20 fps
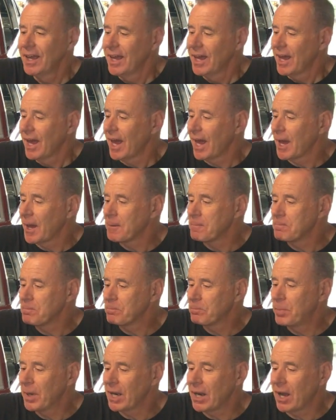
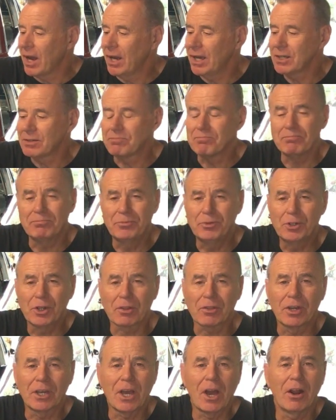but I took
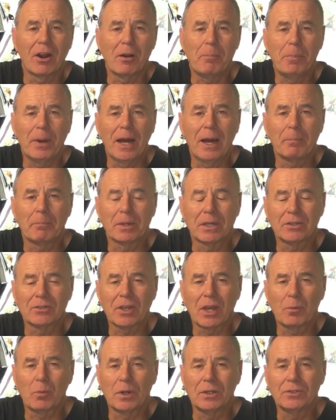the car apart because
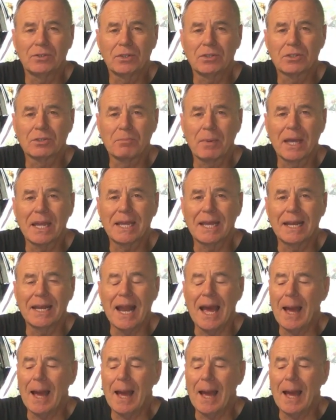I wanted to make it